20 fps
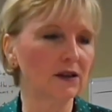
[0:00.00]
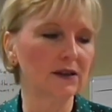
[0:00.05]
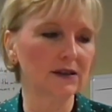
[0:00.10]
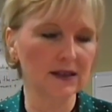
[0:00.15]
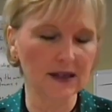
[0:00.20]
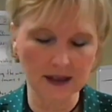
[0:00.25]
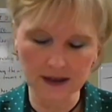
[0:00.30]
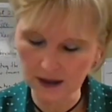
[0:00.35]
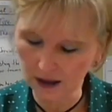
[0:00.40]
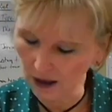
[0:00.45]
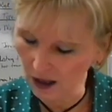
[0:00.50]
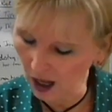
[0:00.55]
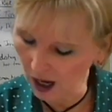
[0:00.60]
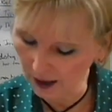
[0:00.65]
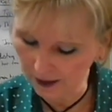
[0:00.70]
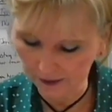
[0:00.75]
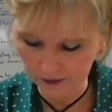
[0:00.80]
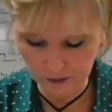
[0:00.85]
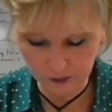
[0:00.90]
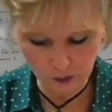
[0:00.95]
It takes a lot
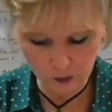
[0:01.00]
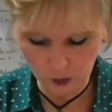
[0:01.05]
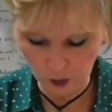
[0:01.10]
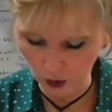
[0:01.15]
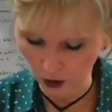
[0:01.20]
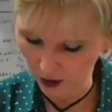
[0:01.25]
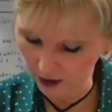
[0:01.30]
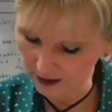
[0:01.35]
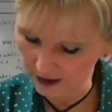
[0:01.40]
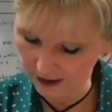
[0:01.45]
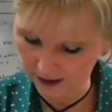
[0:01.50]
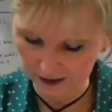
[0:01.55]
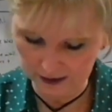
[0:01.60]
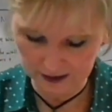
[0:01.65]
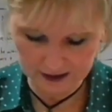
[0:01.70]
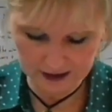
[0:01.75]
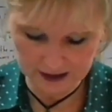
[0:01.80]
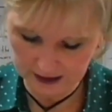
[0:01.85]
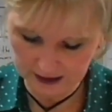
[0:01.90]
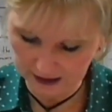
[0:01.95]
of work
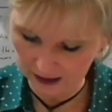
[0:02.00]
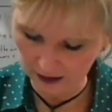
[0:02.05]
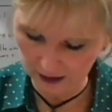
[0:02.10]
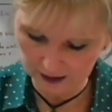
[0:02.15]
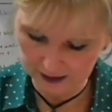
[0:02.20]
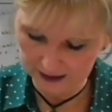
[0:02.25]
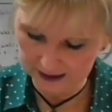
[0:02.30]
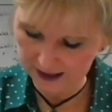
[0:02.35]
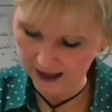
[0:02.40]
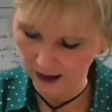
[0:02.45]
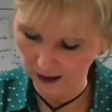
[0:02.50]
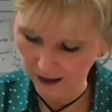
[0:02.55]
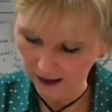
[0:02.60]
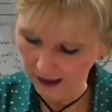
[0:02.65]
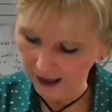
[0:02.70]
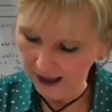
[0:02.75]
to dig all this out.